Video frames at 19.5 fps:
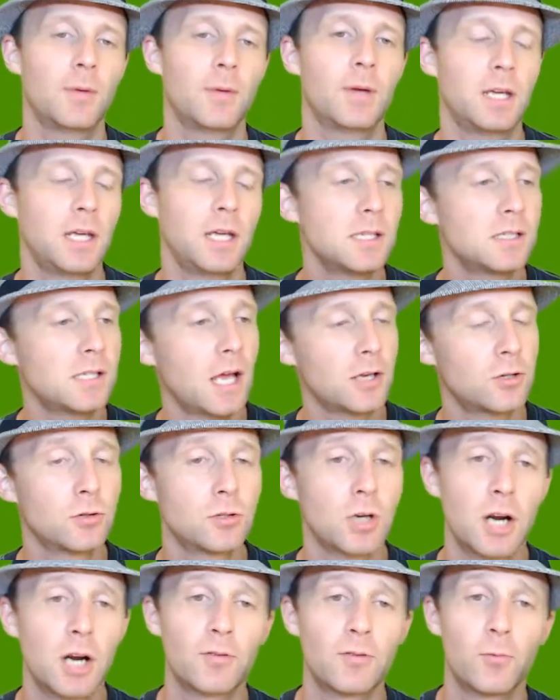And like he's not
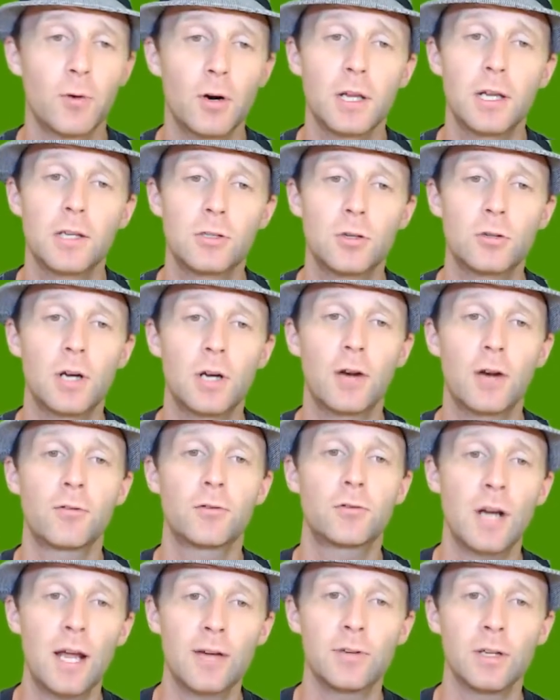too tired from working, he's too
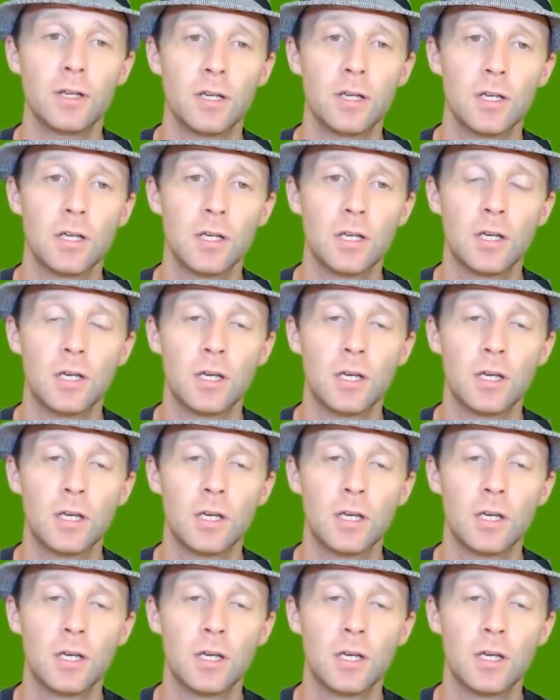tired from traveling.